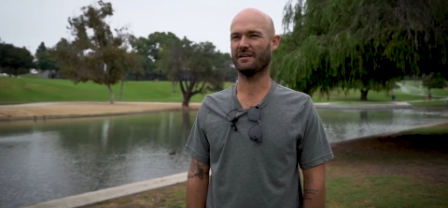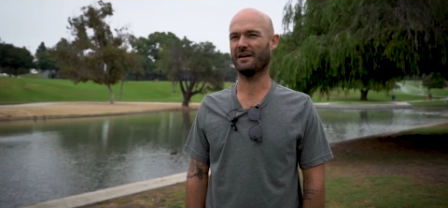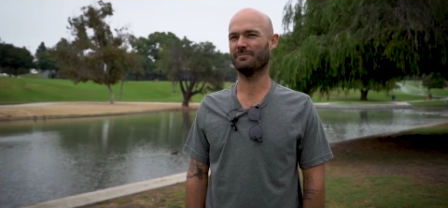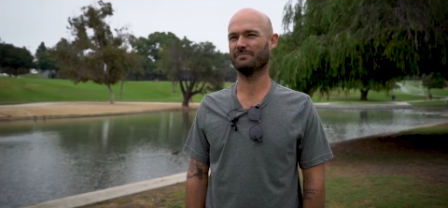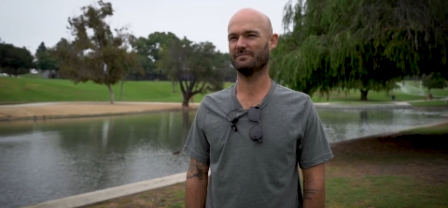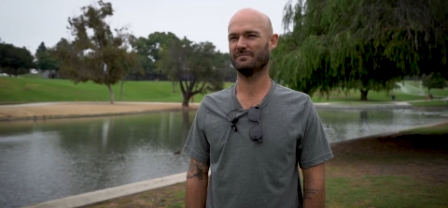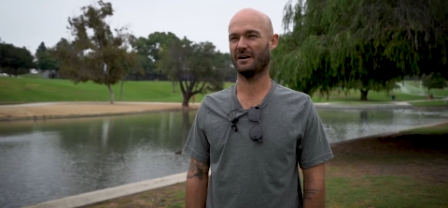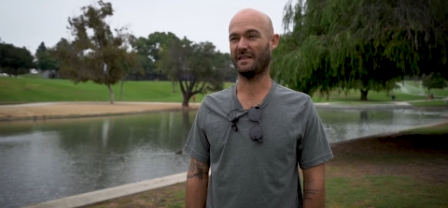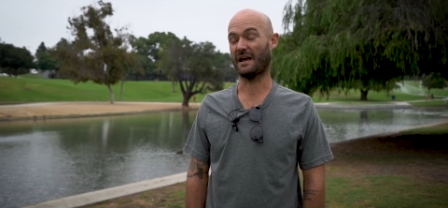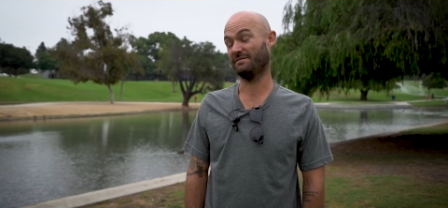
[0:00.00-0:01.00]
of the game?
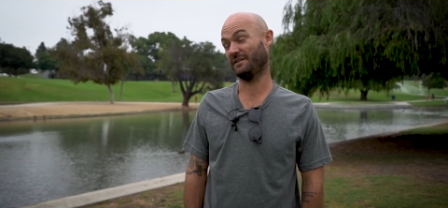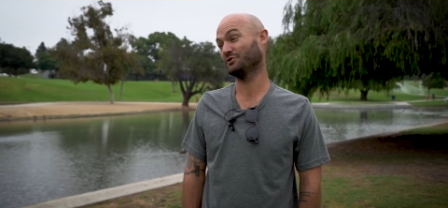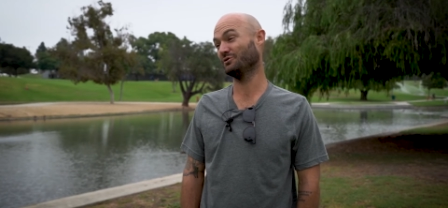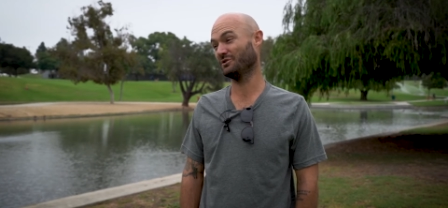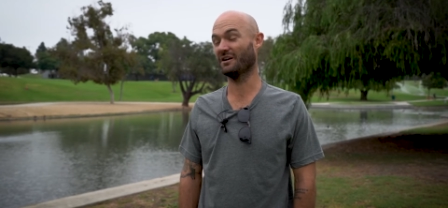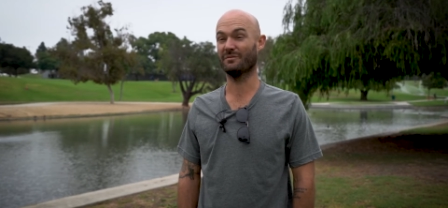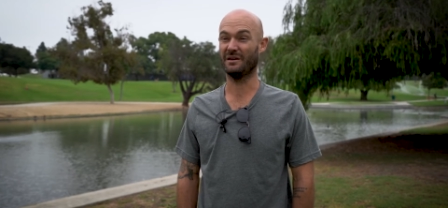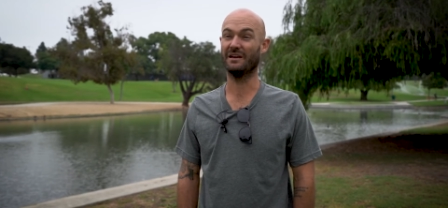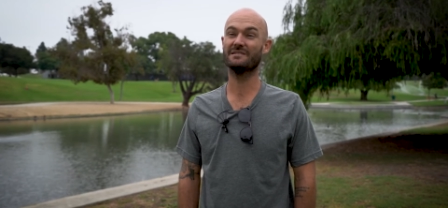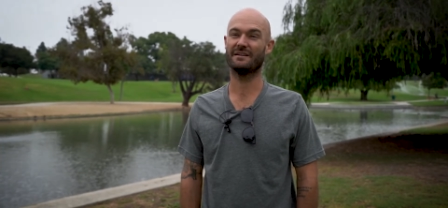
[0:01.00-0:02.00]
And that affects who you're going to
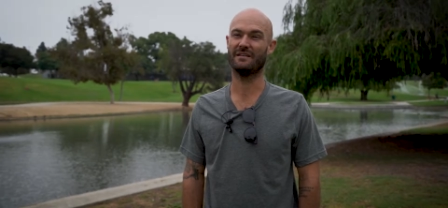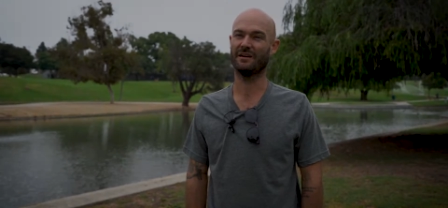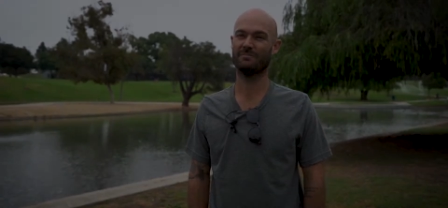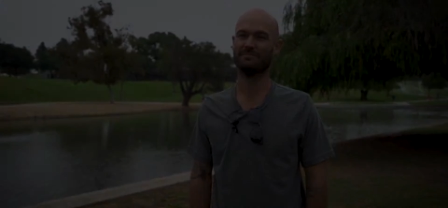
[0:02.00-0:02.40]
be inside the game.